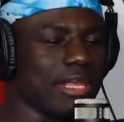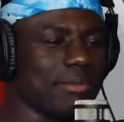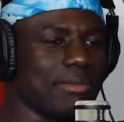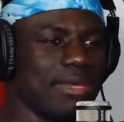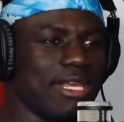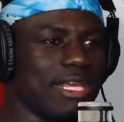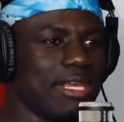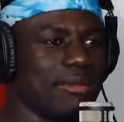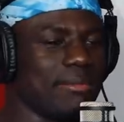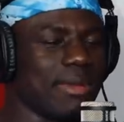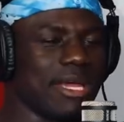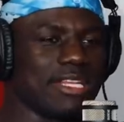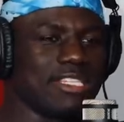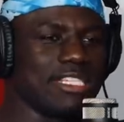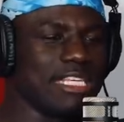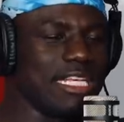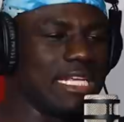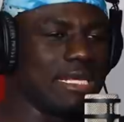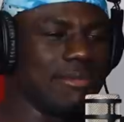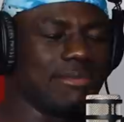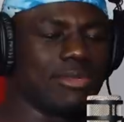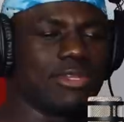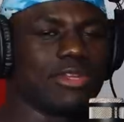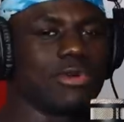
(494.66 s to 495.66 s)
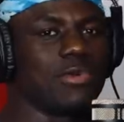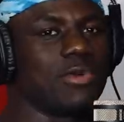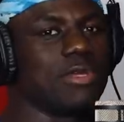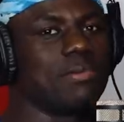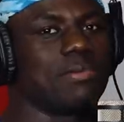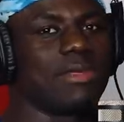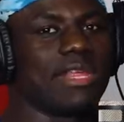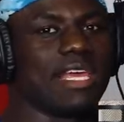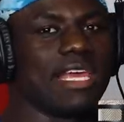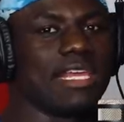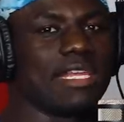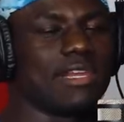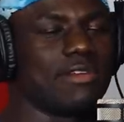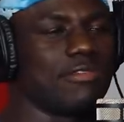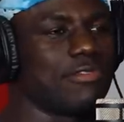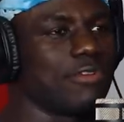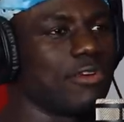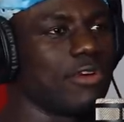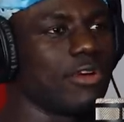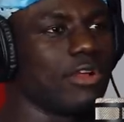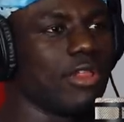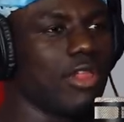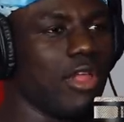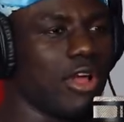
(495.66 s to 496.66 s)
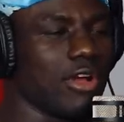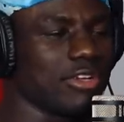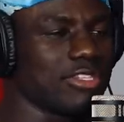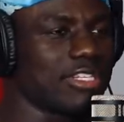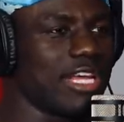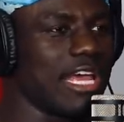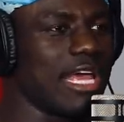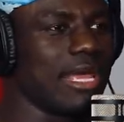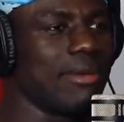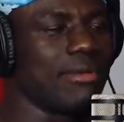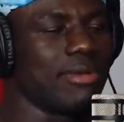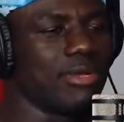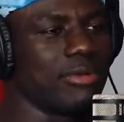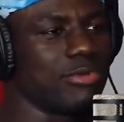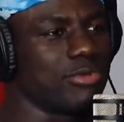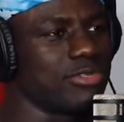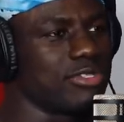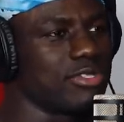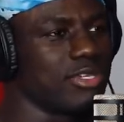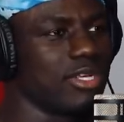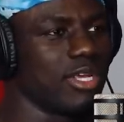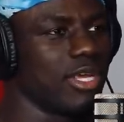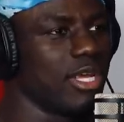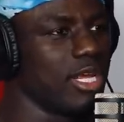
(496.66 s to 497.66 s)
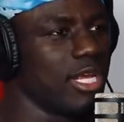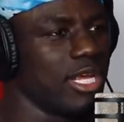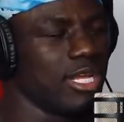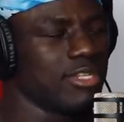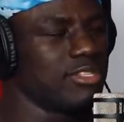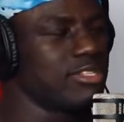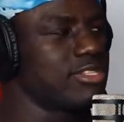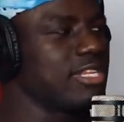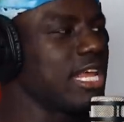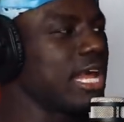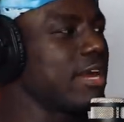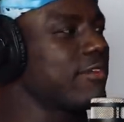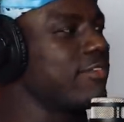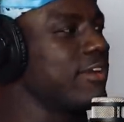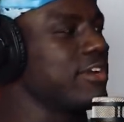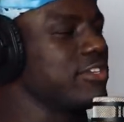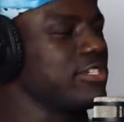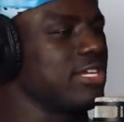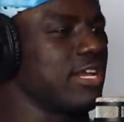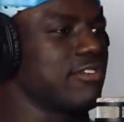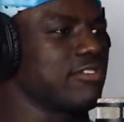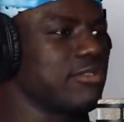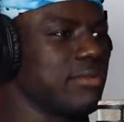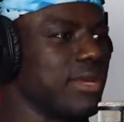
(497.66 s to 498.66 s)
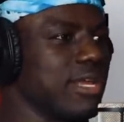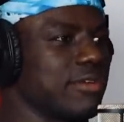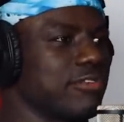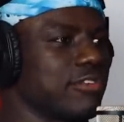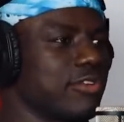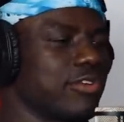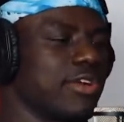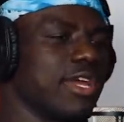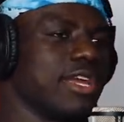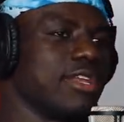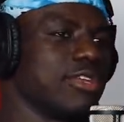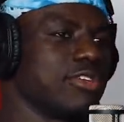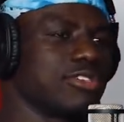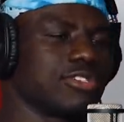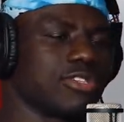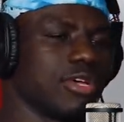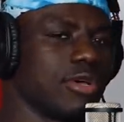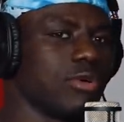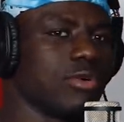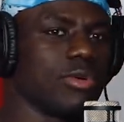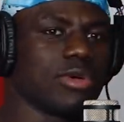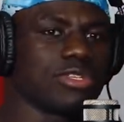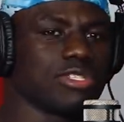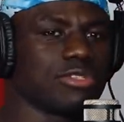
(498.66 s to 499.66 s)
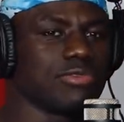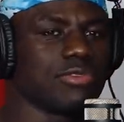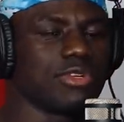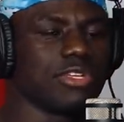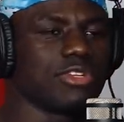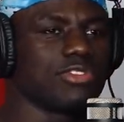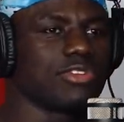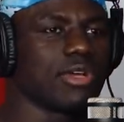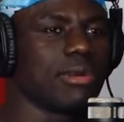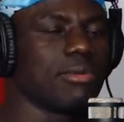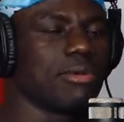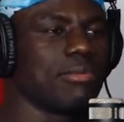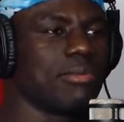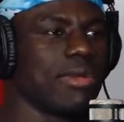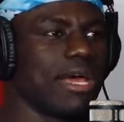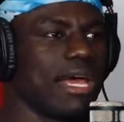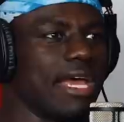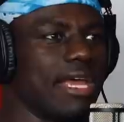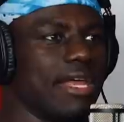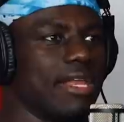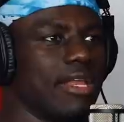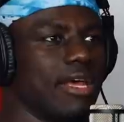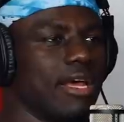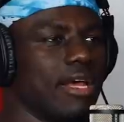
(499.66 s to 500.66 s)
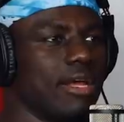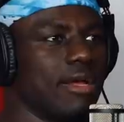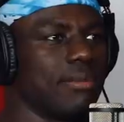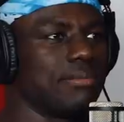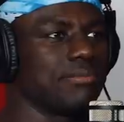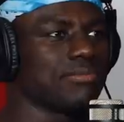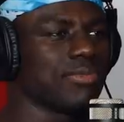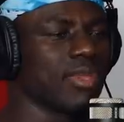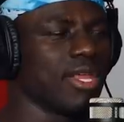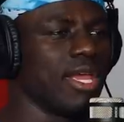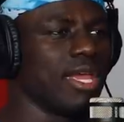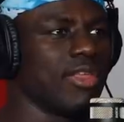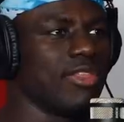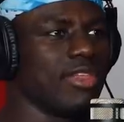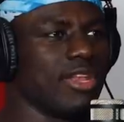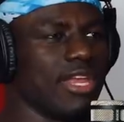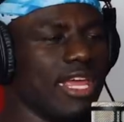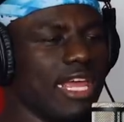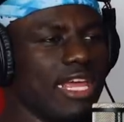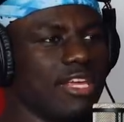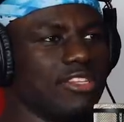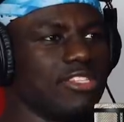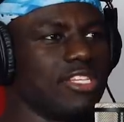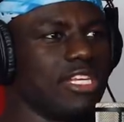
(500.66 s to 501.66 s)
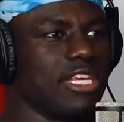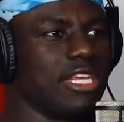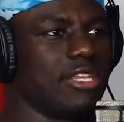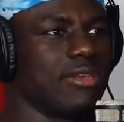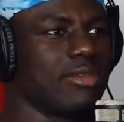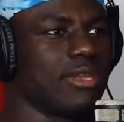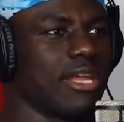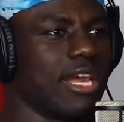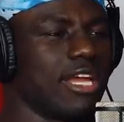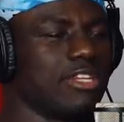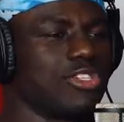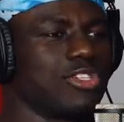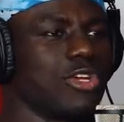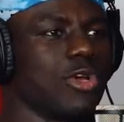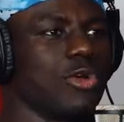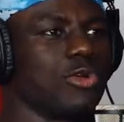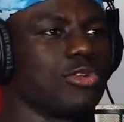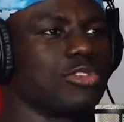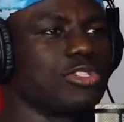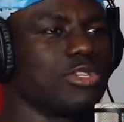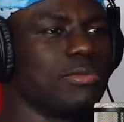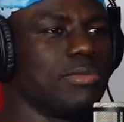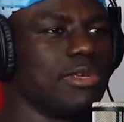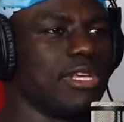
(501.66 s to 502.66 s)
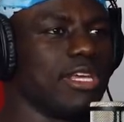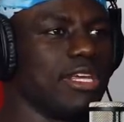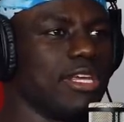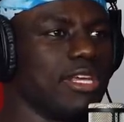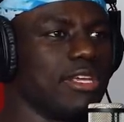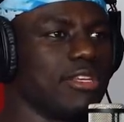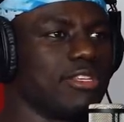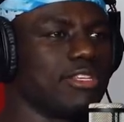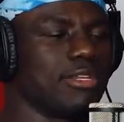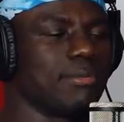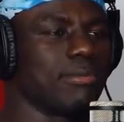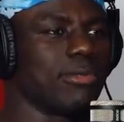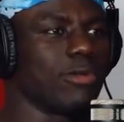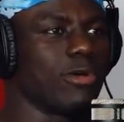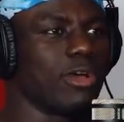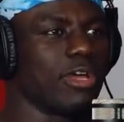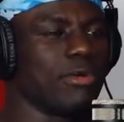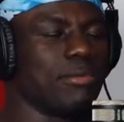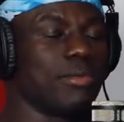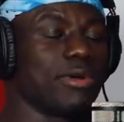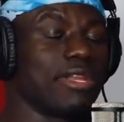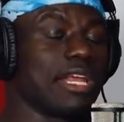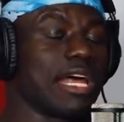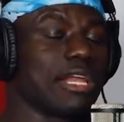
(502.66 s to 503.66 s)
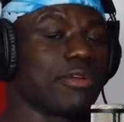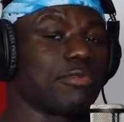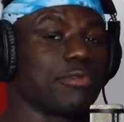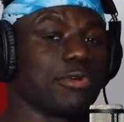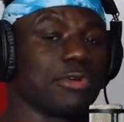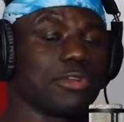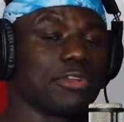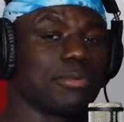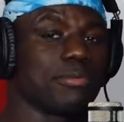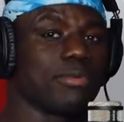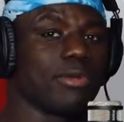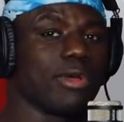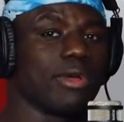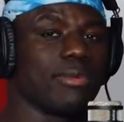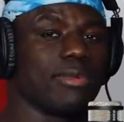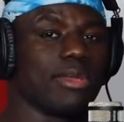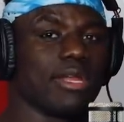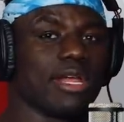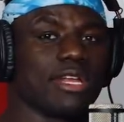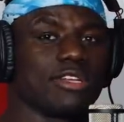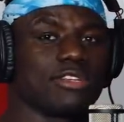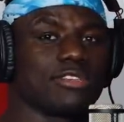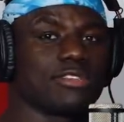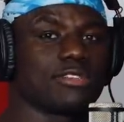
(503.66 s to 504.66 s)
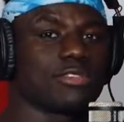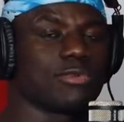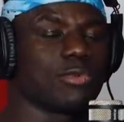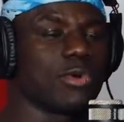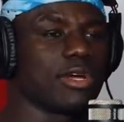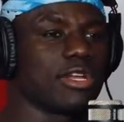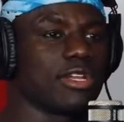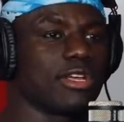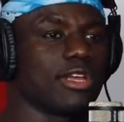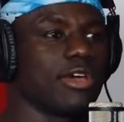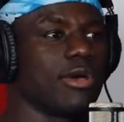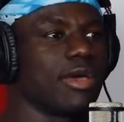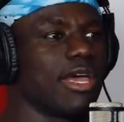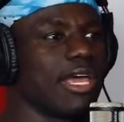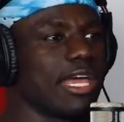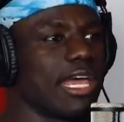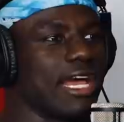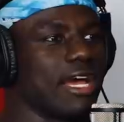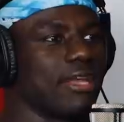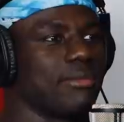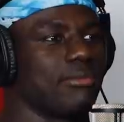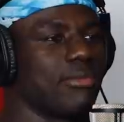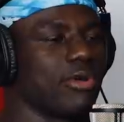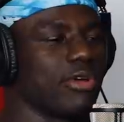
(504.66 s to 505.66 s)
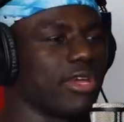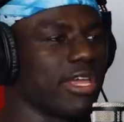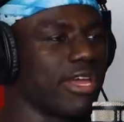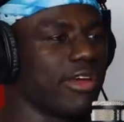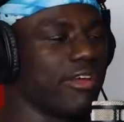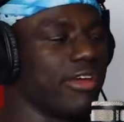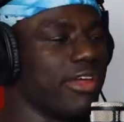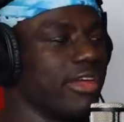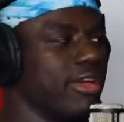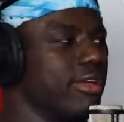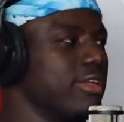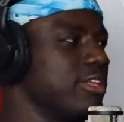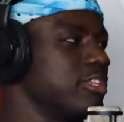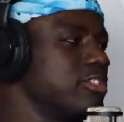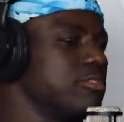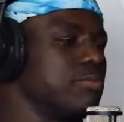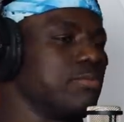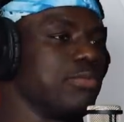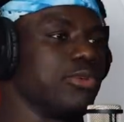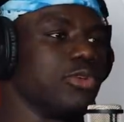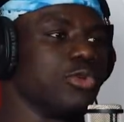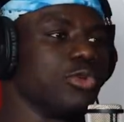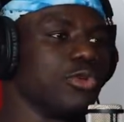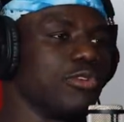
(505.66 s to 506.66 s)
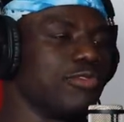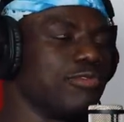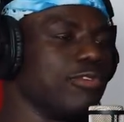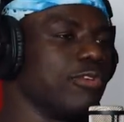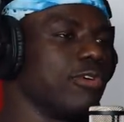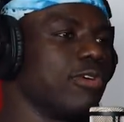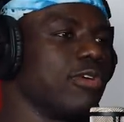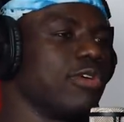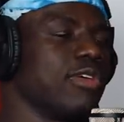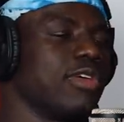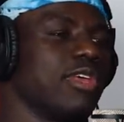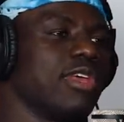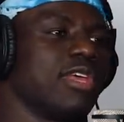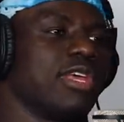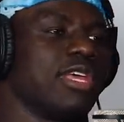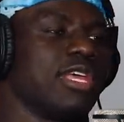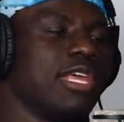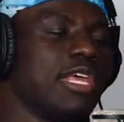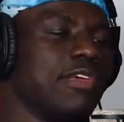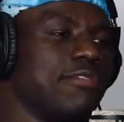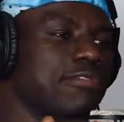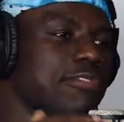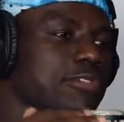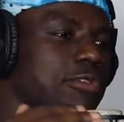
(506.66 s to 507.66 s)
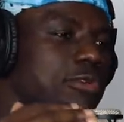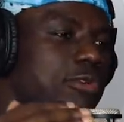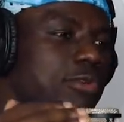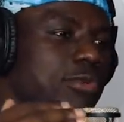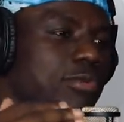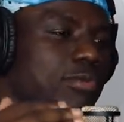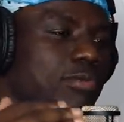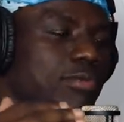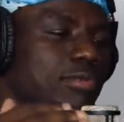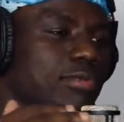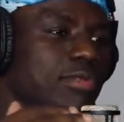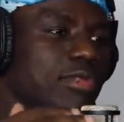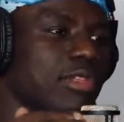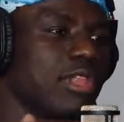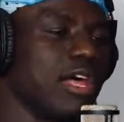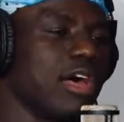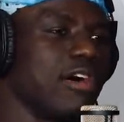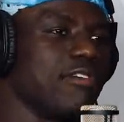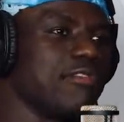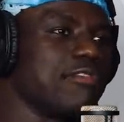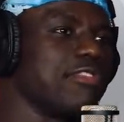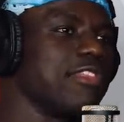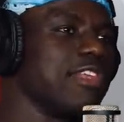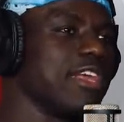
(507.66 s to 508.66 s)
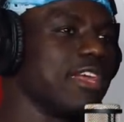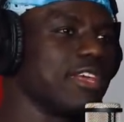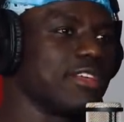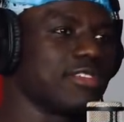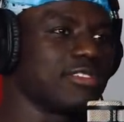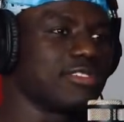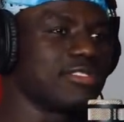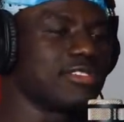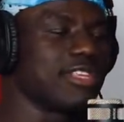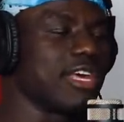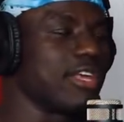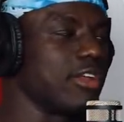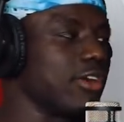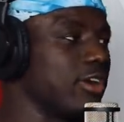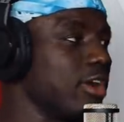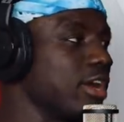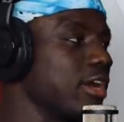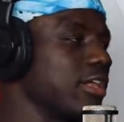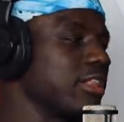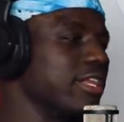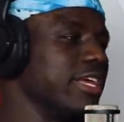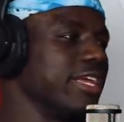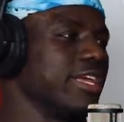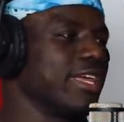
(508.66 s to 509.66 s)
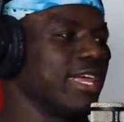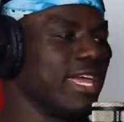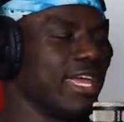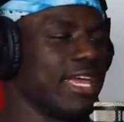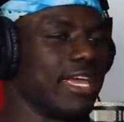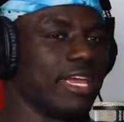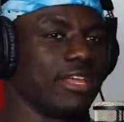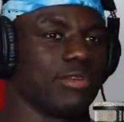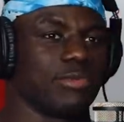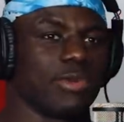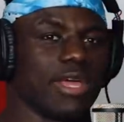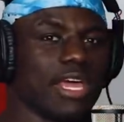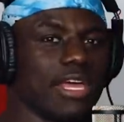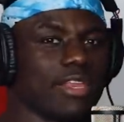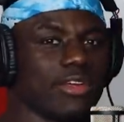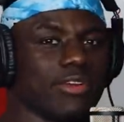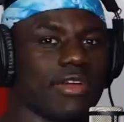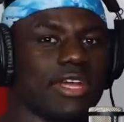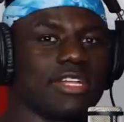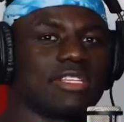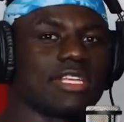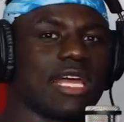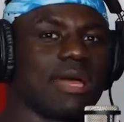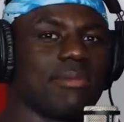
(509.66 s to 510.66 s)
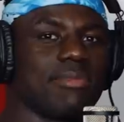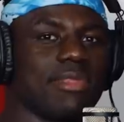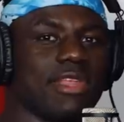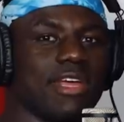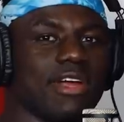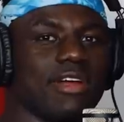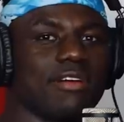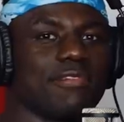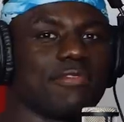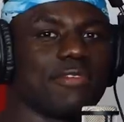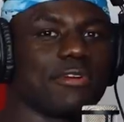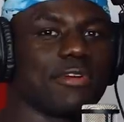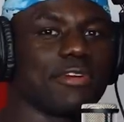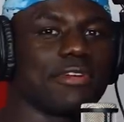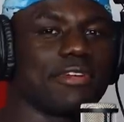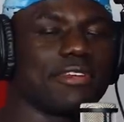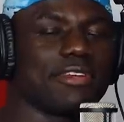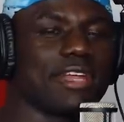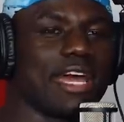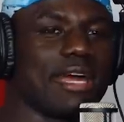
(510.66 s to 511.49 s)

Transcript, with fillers: Like me and my team, you know, we'd planned it for a long time, and it was, it's a sacrifice you have to make for greatness. So I wasn't really troubled by it. Um, then the eighteen, I chose to be deployed, but not a real deployment. I just wanted to go hang out in Bulgaria. It's beautiful. If you love things that are ugly, and we had a great time there for